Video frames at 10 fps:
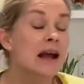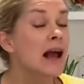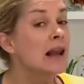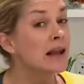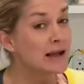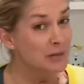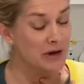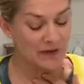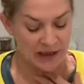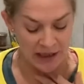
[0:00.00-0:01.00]
a little bit
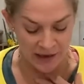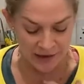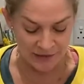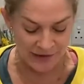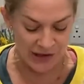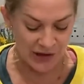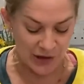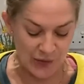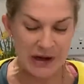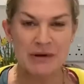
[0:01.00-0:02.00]
of a kick, the
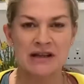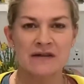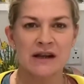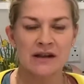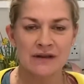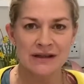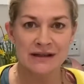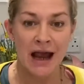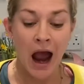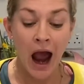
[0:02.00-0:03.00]
creaminess of the
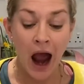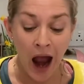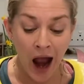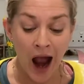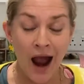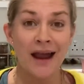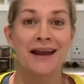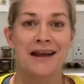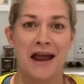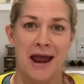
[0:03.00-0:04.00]
livers. I
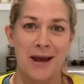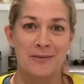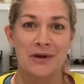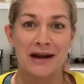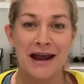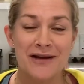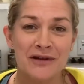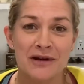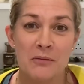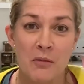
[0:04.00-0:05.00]
am in
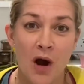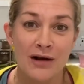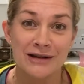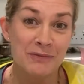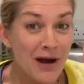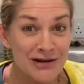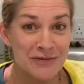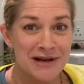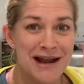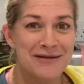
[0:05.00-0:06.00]
heaven. Mark's about to
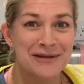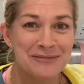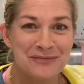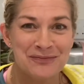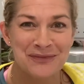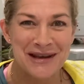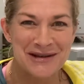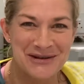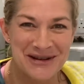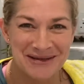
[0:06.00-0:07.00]
be in heaven. Enjoy.